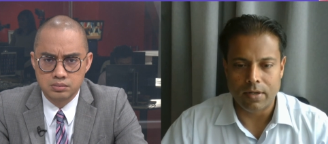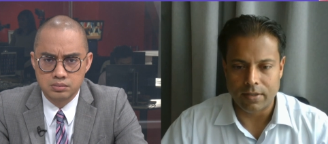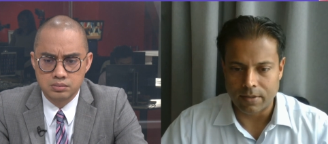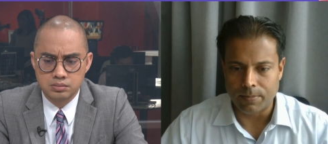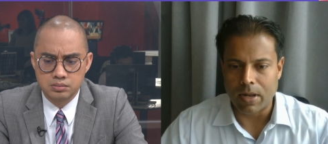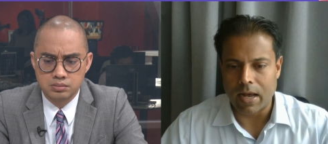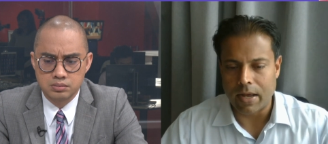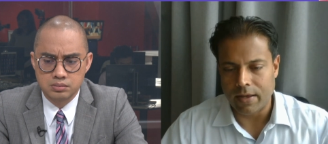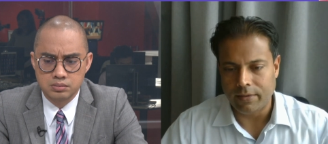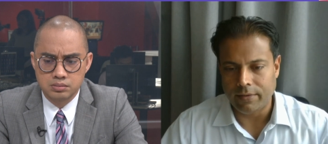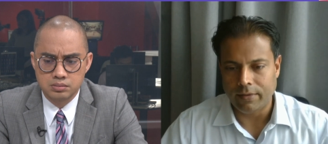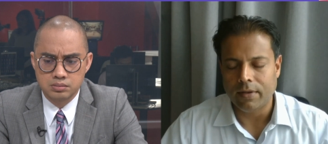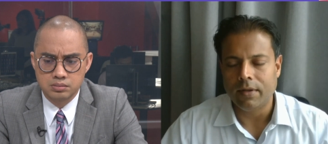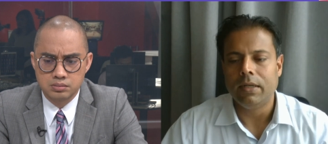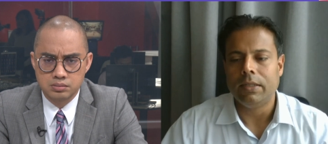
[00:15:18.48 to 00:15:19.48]
Speaker 1: the
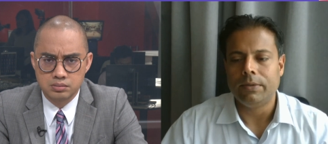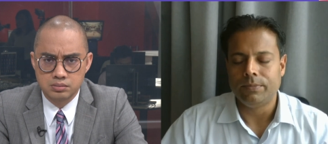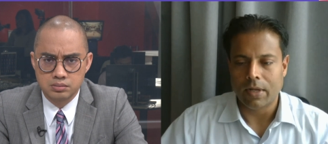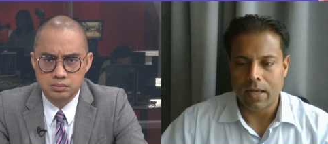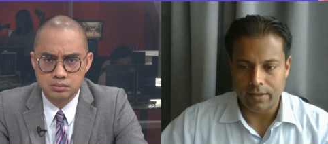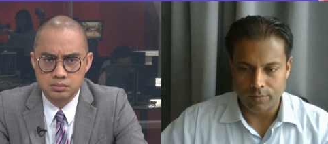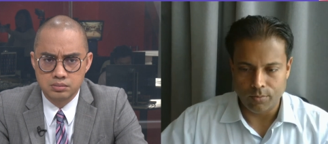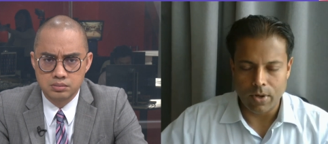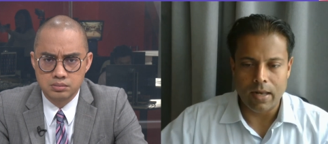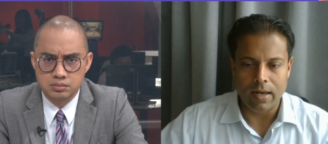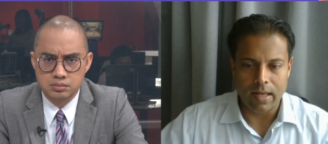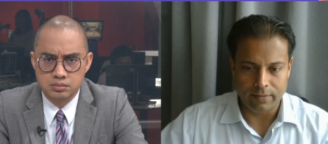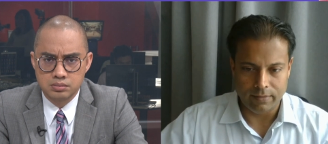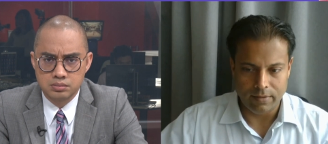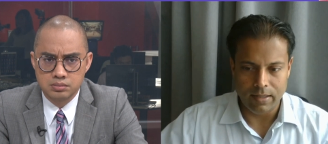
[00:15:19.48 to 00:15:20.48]
suppliers as well
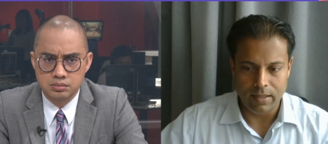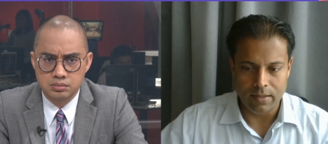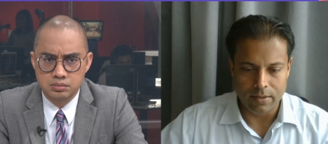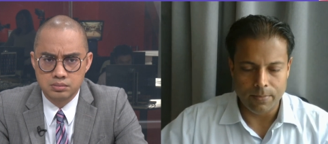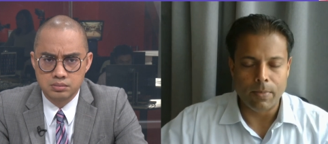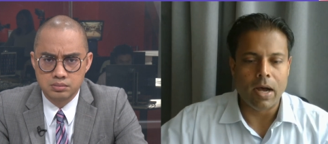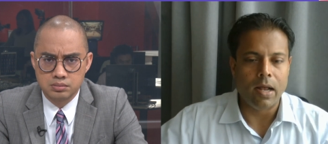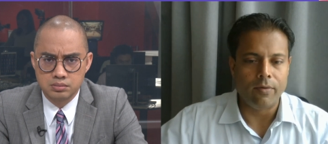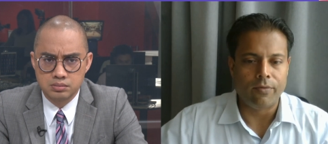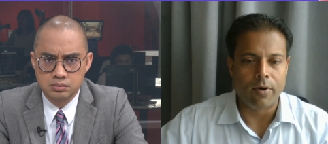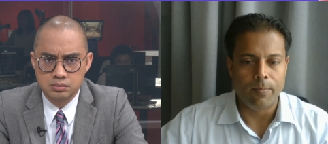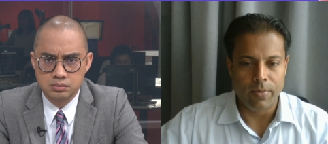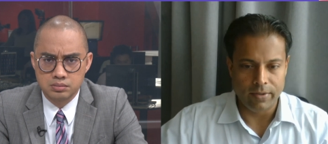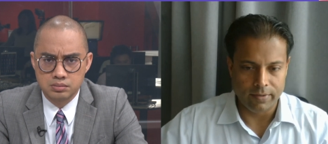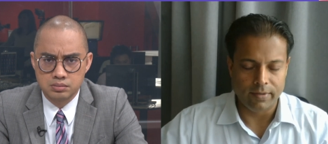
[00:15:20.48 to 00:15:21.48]
as the demand
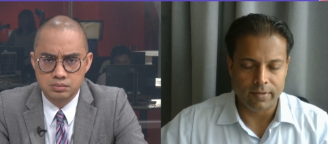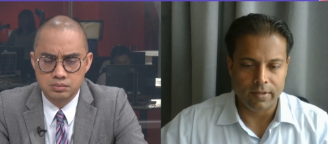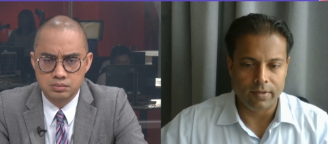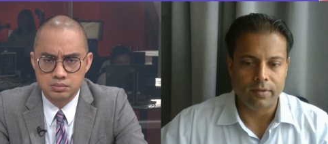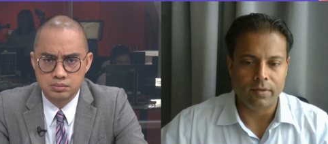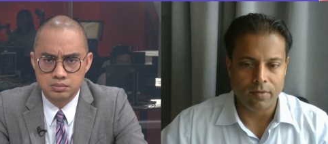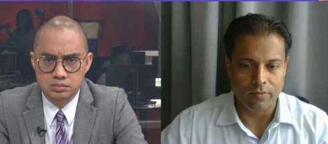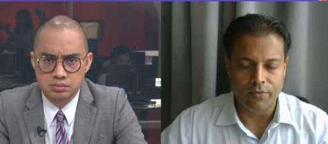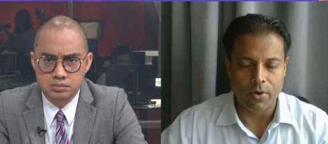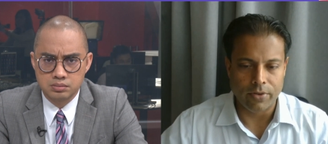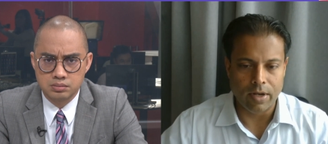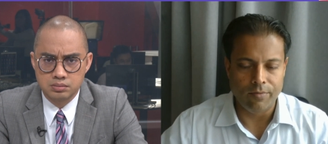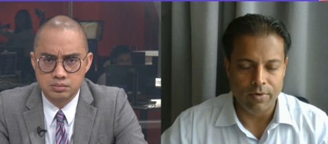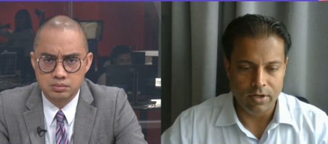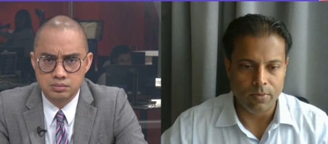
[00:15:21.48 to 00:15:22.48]
from businesses for
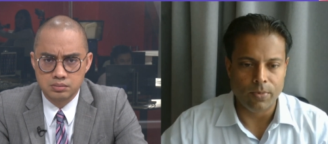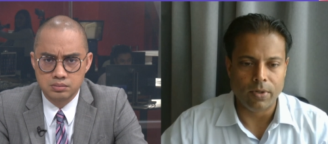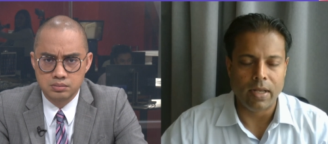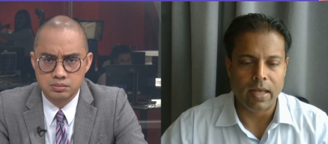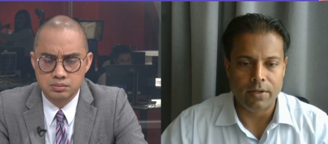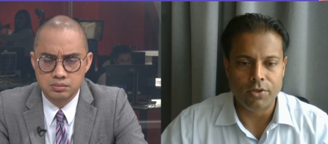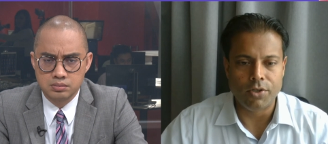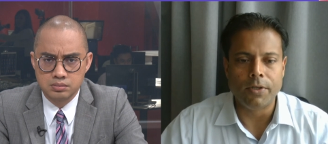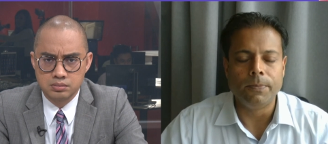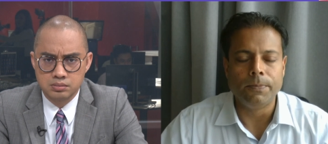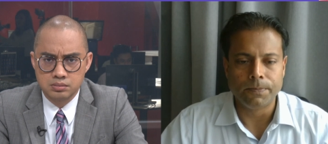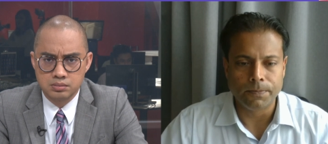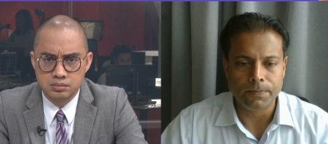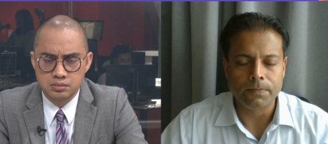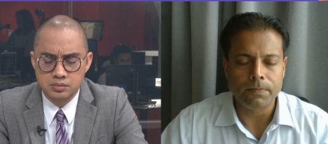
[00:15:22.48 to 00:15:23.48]
that renewable energy.
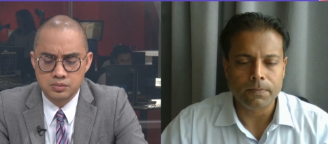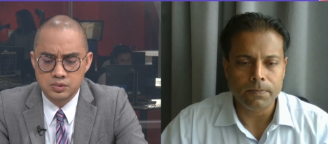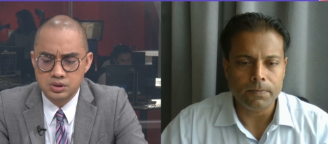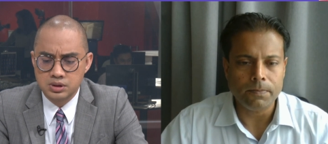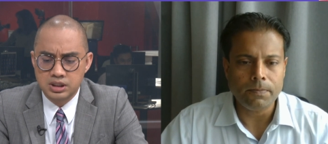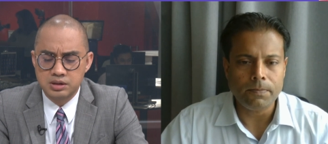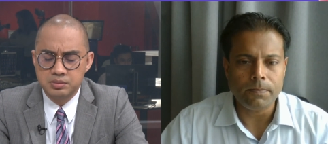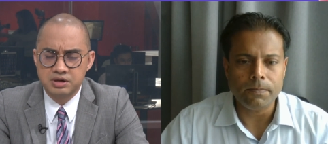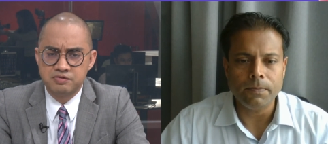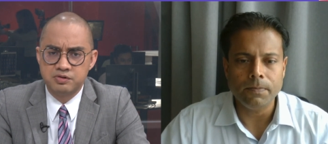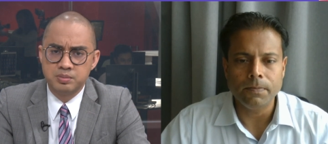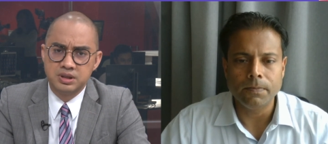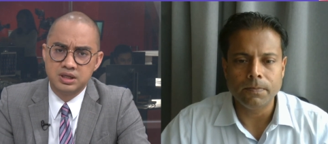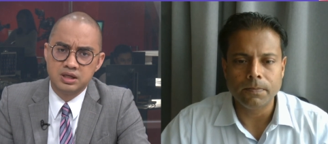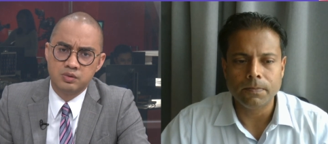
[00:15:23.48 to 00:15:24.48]
Speaker 2: Anybody
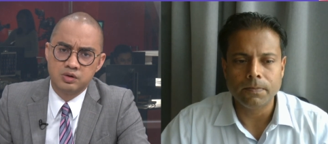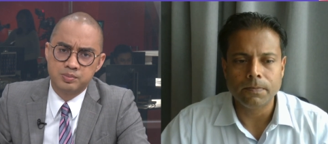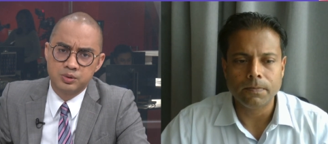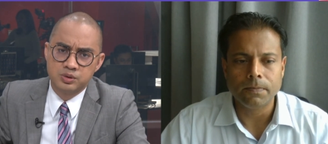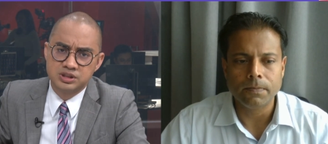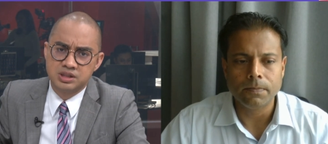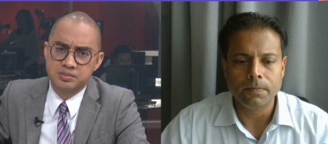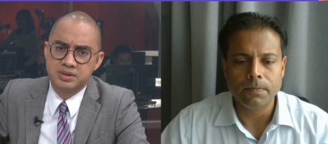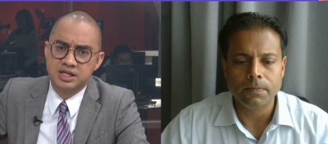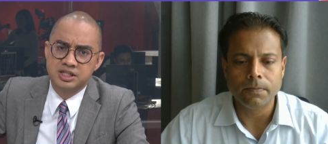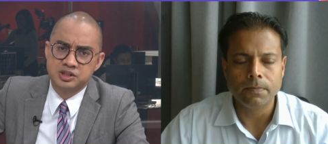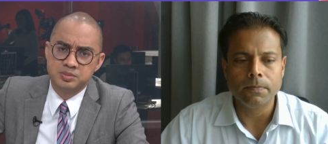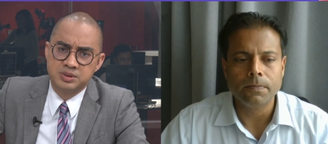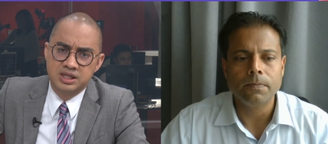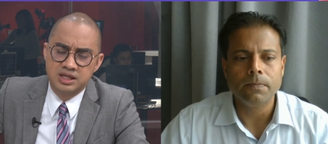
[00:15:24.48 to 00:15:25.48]
familiar with project
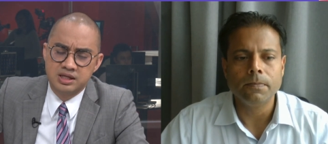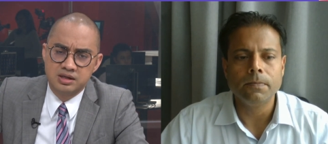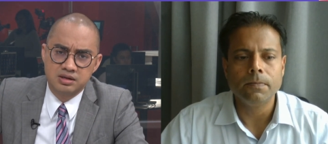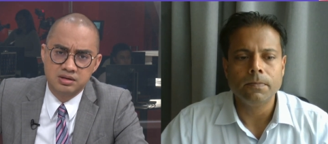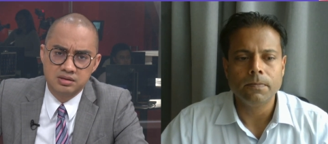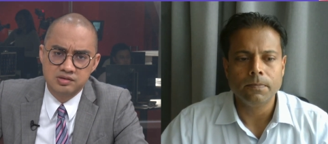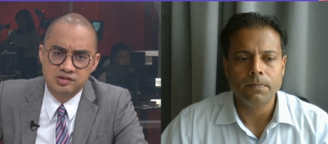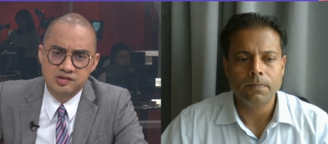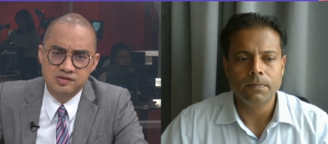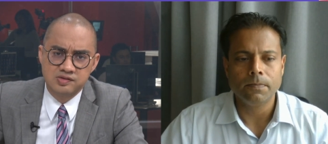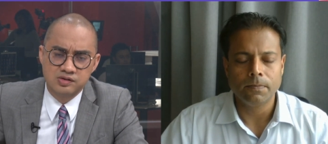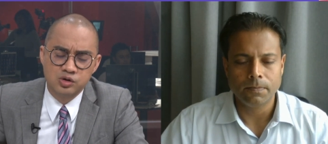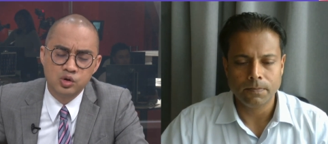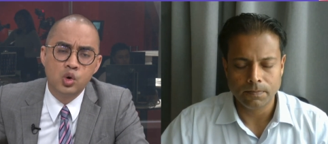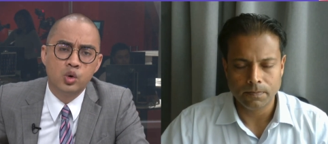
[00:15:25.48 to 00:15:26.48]
management uh,
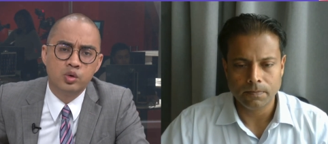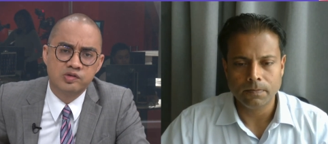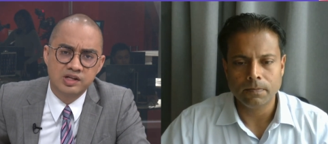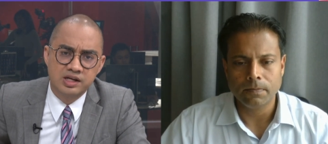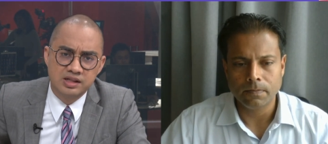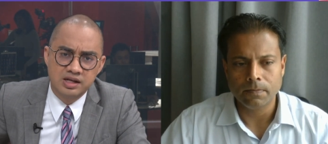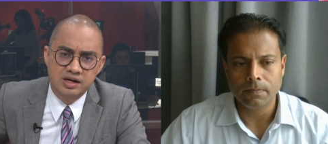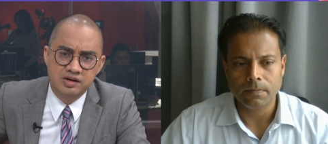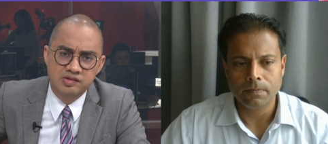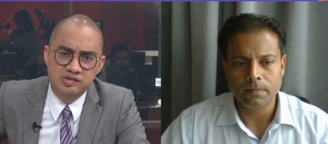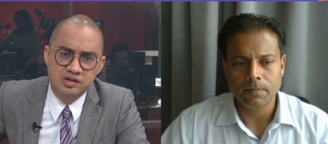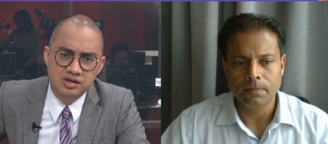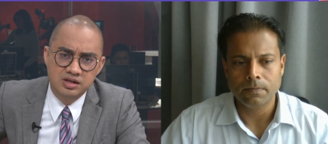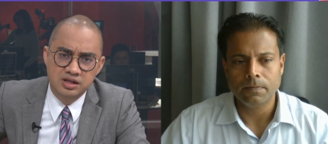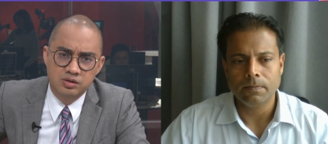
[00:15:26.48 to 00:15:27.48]
knows that there is
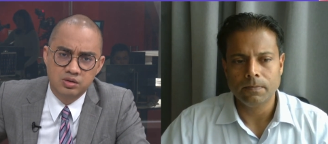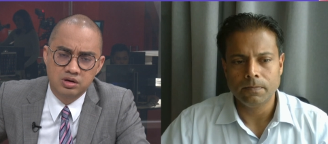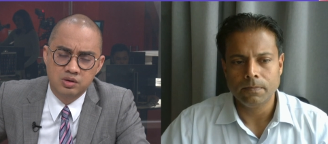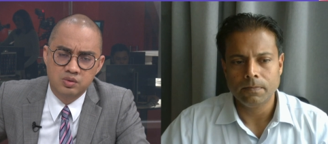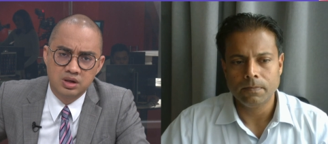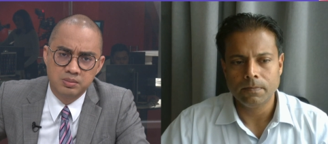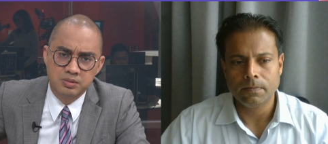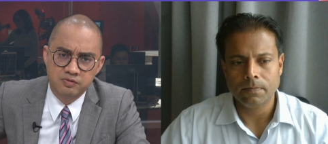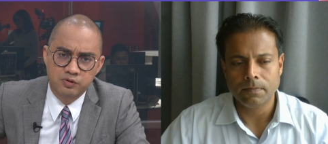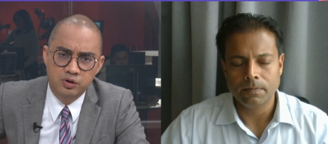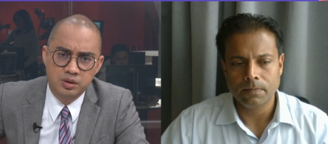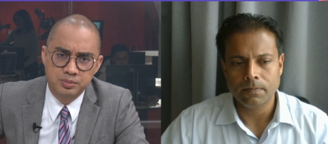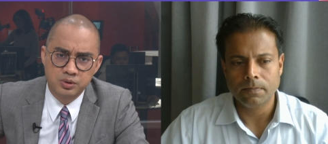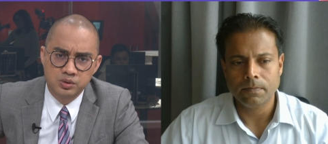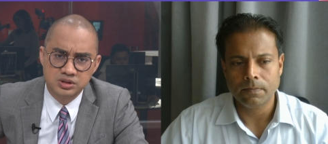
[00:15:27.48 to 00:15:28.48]
a need or requirement for
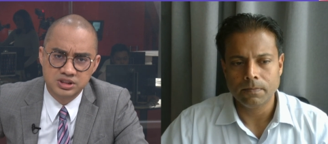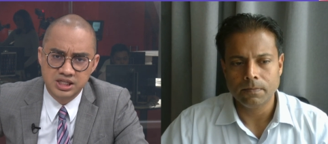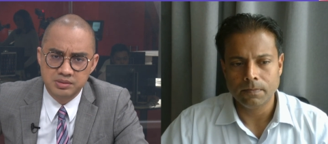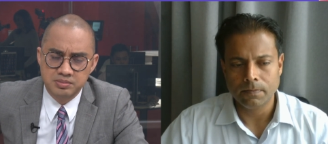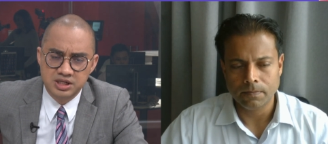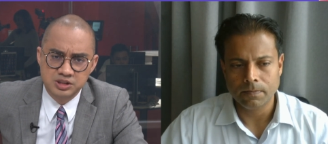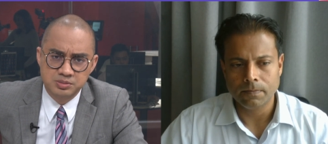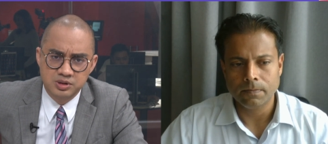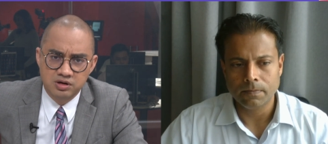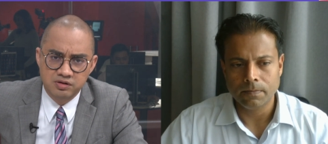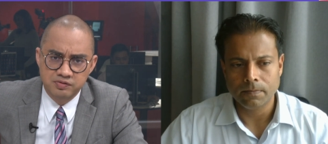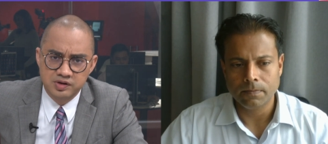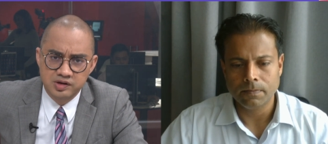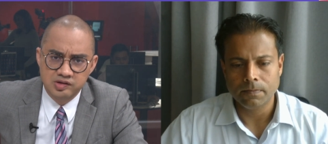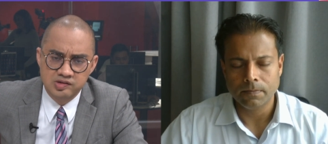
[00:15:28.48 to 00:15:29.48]
a project management
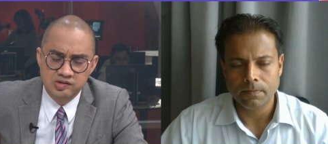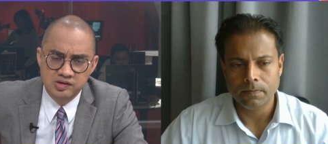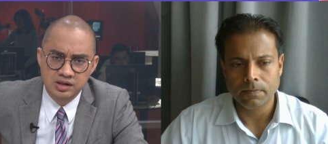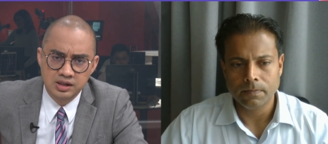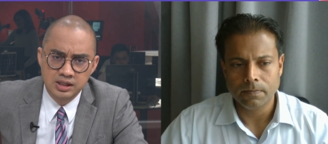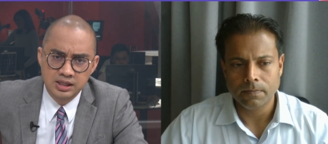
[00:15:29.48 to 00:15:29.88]
office